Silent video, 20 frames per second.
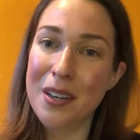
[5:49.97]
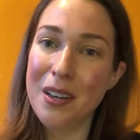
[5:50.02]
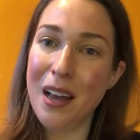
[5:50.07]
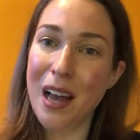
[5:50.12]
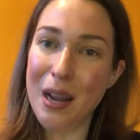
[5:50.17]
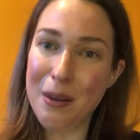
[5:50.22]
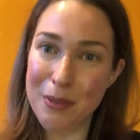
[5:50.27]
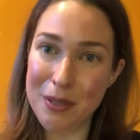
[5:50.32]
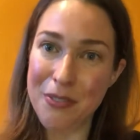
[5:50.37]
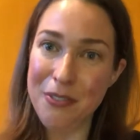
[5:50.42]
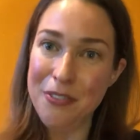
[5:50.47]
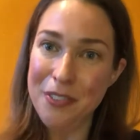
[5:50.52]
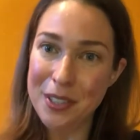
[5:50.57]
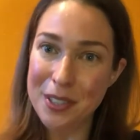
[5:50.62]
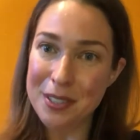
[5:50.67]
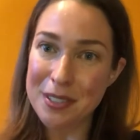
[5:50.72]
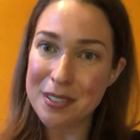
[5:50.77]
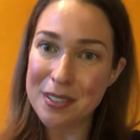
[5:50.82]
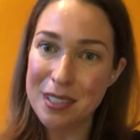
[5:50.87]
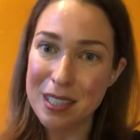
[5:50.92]
I would
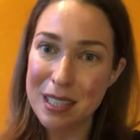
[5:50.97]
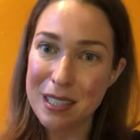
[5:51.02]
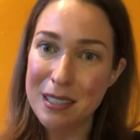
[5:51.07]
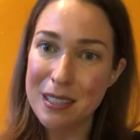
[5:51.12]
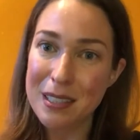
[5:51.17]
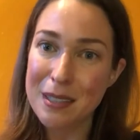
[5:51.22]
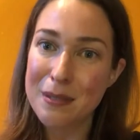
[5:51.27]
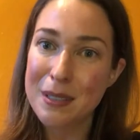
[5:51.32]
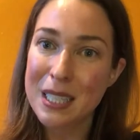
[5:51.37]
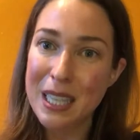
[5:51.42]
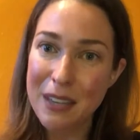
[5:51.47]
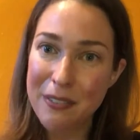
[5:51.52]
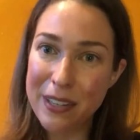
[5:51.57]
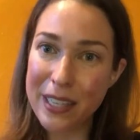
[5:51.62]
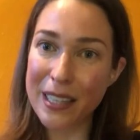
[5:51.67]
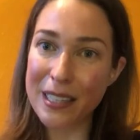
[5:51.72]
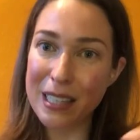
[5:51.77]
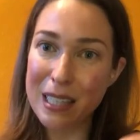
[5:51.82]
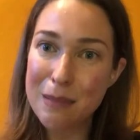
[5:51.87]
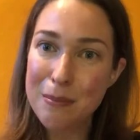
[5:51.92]
first,
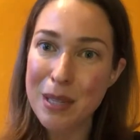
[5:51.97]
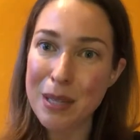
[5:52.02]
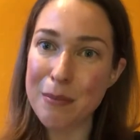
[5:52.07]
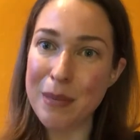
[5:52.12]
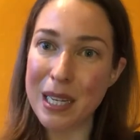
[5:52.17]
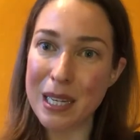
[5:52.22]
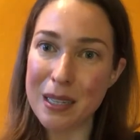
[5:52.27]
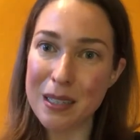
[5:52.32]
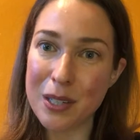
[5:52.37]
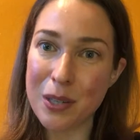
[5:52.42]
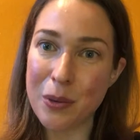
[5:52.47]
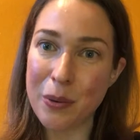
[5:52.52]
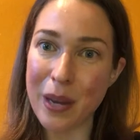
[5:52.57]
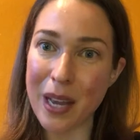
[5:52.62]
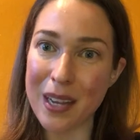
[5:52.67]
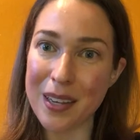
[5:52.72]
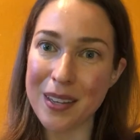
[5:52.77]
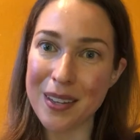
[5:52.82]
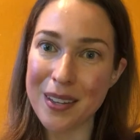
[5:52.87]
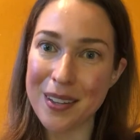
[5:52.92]
giving an email made it
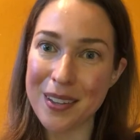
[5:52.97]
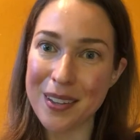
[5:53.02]
quick.